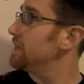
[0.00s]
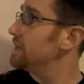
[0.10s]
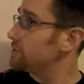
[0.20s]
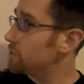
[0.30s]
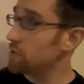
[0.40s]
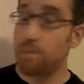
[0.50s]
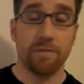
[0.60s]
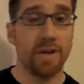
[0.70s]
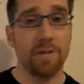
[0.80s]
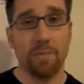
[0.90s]
So to
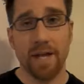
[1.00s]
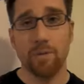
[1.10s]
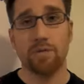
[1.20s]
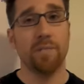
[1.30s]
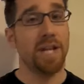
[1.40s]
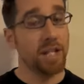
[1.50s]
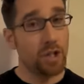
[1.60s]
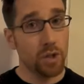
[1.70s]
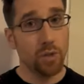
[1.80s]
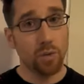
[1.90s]
prevent Penguin from hitting
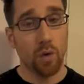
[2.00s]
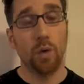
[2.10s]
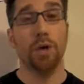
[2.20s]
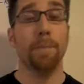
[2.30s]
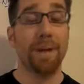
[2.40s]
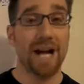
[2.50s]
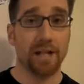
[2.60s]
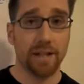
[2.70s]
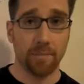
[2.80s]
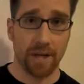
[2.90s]
you or your
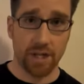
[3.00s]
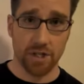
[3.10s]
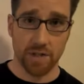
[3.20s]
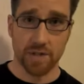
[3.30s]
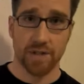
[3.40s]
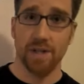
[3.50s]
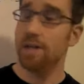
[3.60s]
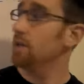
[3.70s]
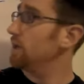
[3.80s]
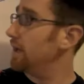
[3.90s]
backlink pages,
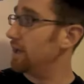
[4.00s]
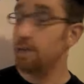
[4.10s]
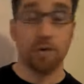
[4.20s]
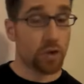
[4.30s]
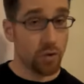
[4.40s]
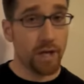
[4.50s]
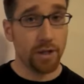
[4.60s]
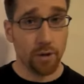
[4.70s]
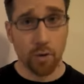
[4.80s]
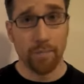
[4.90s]
if you're
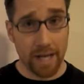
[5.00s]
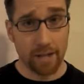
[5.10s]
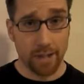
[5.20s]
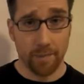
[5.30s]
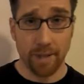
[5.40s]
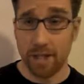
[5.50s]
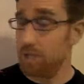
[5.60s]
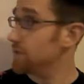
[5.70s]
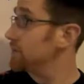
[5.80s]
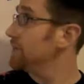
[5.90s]
creating your own backlink
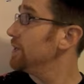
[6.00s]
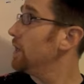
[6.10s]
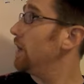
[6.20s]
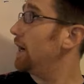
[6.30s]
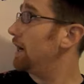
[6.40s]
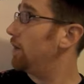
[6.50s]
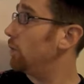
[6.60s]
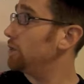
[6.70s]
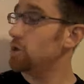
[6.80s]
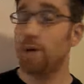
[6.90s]
pages,
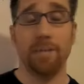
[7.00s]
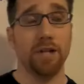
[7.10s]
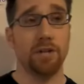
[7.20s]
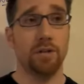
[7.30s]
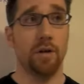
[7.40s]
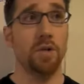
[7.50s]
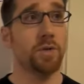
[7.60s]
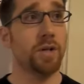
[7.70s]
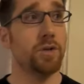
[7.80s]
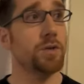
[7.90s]
what you want
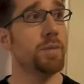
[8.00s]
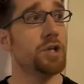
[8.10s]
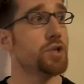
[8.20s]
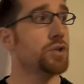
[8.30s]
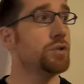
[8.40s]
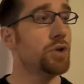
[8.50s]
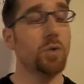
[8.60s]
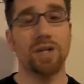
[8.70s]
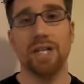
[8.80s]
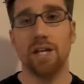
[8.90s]
to do is make sure you
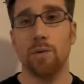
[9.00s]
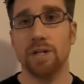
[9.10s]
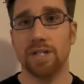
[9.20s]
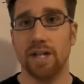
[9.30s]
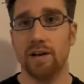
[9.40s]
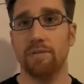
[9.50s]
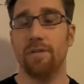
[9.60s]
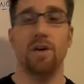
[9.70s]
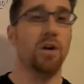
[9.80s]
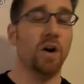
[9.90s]
don't keyword
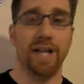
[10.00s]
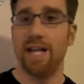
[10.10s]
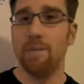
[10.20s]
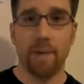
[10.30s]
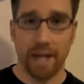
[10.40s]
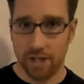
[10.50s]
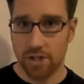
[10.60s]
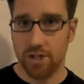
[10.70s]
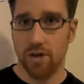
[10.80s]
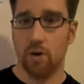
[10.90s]
stuff on any
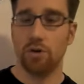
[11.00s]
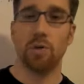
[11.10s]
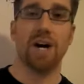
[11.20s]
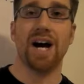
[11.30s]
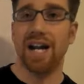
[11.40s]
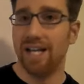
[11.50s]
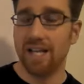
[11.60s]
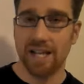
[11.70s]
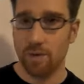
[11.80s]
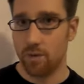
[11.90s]
page, or don't hide any
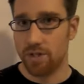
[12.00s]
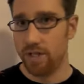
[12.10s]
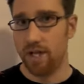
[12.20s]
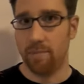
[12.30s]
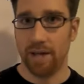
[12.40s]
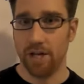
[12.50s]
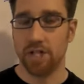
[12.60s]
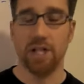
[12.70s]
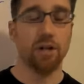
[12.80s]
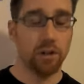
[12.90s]
keywords on any page.
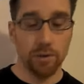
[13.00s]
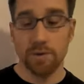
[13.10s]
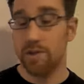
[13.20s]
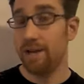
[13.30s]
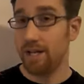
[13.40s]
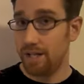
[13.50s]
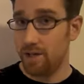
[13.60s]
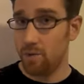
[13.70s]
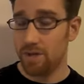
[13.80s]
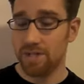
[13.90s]
That includes the meta
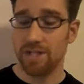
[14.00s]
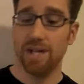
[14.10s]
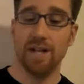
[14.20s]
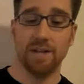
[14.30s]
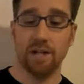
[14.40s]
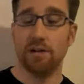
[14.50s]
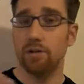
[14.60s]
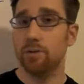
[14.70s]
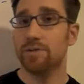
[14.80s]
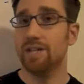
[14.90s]
keywords, that
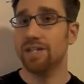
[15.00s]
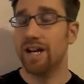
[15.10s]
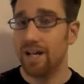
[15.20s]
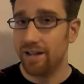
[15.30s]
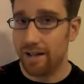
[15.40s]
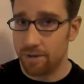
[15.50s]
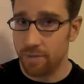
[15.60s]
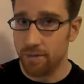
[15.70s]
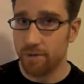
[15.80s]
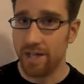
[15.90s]
includes the title
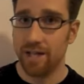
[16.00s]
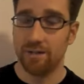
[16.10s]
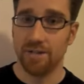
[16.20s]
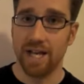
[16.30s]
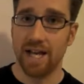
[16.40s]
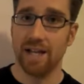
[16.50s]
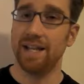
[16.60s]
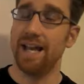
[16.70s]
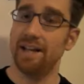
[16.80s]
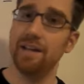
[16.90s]
attribute for the anchor tag.
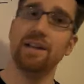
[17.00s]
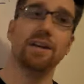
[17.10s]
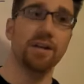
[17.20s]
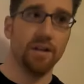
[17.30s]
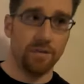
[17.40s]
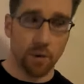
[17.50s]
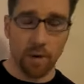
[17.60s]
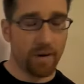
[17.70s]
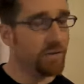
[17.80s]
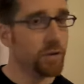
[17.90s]
Again, if you
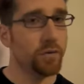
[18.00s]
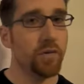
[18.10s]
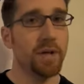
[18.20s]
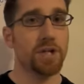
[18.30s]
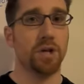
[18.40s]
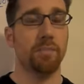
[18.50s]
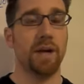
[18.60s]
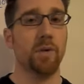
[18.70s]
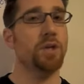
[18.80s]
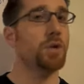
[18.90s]
want my full information on
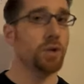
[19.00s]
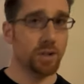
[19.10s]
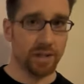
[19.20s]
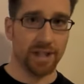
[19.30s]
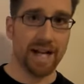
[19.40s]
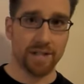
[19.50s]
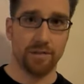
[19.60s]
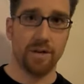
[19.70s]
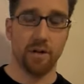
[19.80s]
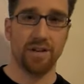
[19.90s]
Penguin, you can look at the last
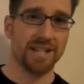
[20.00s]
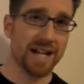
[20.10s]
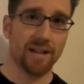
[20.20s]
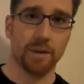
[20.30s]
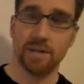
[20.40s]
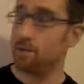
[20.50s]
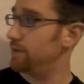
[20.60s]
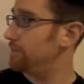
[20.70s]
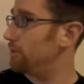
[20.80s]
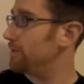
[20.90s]
video, exactly what it's
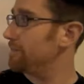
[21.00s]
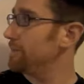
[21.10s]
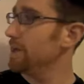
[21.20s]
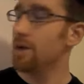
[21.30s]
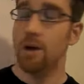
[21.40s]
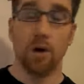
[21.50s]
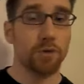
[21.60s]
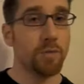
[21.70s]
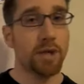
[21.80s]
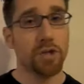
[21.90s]
looking for.
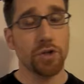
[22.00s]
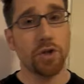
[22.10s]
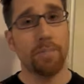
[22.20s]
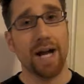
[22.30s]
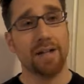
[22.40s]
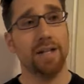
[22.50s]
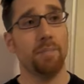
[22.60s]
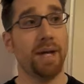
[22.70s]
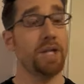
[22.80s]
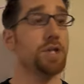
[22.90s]
Also make sure your backlink
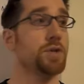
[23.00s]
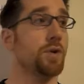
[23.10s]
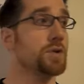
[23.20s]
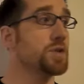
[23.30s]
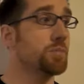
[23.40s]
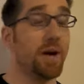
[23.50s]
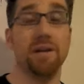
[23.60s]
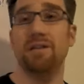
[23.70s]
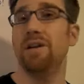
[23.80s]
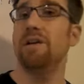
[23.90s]
pages are
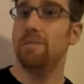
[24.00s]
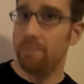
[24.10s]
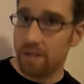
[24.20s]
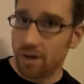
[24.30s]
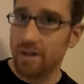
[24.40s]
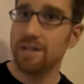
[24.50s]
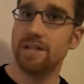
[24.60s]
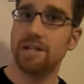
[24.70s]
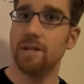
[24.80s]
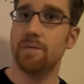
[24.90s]
spun beyond
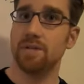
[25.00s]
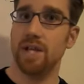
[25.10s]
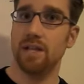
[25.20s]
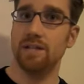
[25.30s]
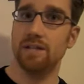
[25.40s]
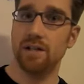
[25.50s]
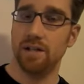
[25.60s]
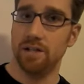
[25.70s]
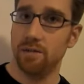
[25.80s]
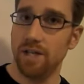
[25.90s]

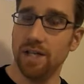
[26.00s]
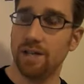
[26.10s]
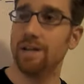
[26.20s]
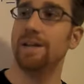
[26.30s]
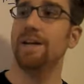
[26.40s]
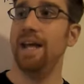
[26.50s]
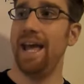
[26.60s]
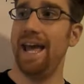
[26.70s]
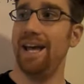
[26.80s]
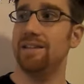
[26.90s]
60% unique,
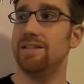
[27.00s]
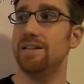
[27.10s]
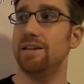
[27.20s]
and